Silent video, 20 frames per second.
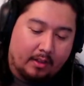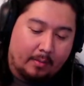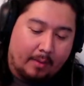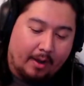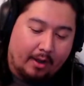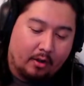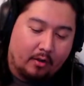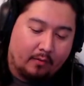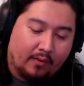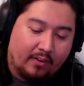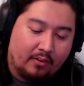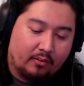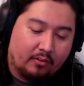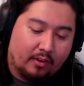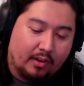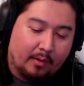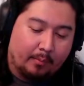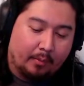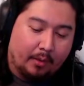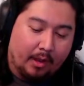I don't know if I just need
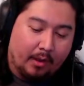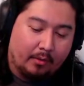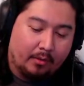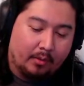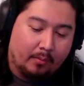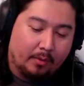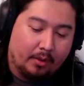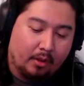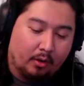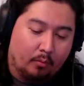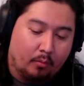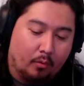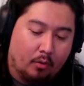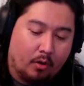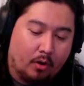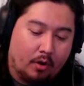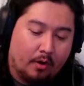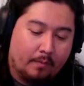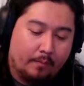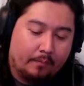to play with them a little
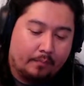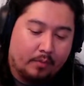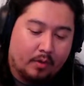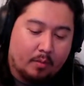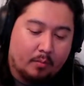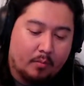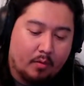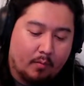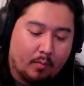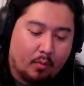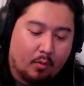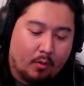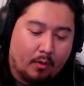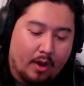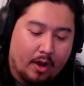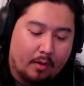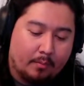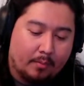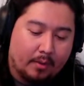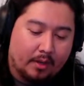more, move them
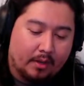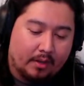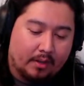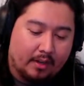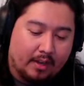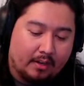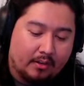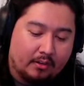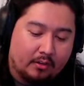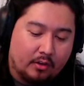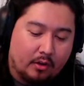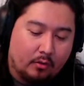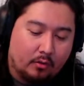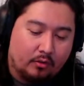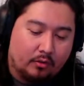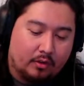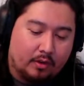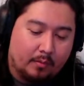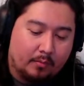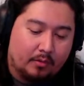around, but they don't
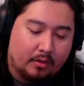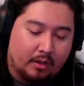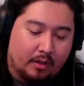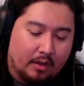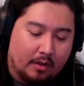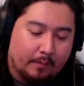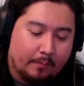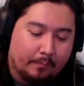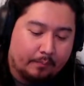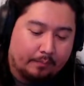seem to.